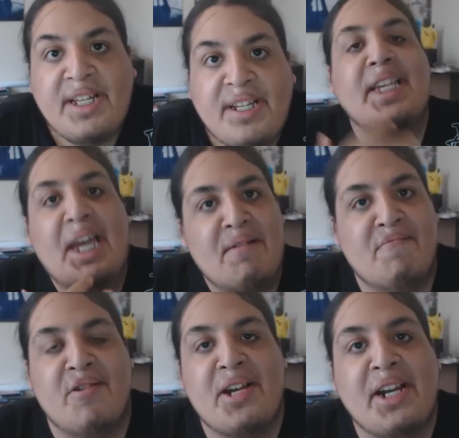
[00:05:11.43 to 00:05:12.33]
I
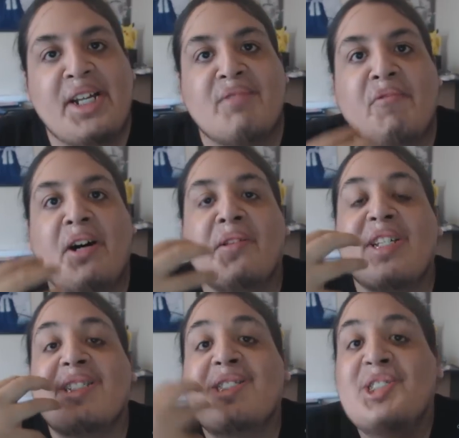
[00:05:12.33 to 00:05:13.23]
can't forget as well
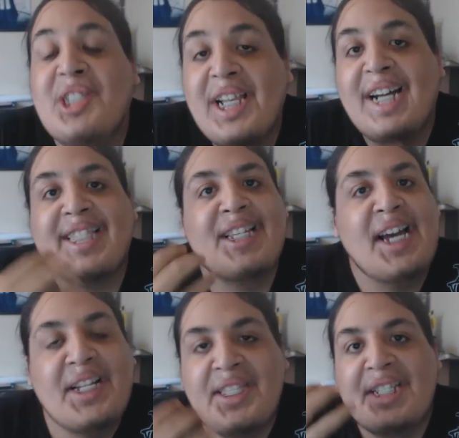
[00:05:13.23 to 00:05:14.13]
this shit at the
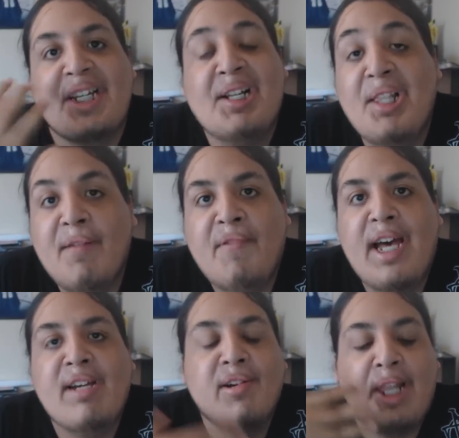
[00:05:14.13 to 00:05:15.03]
ending, the
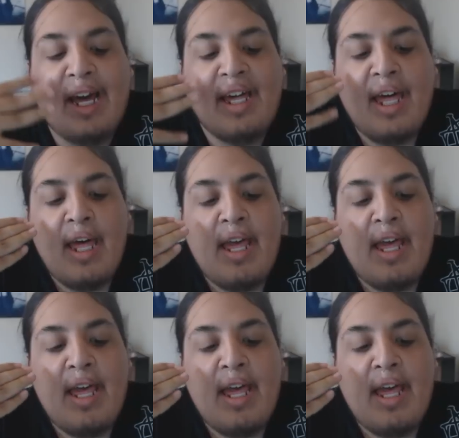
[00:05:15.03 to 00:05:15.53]
cliffhanger, like,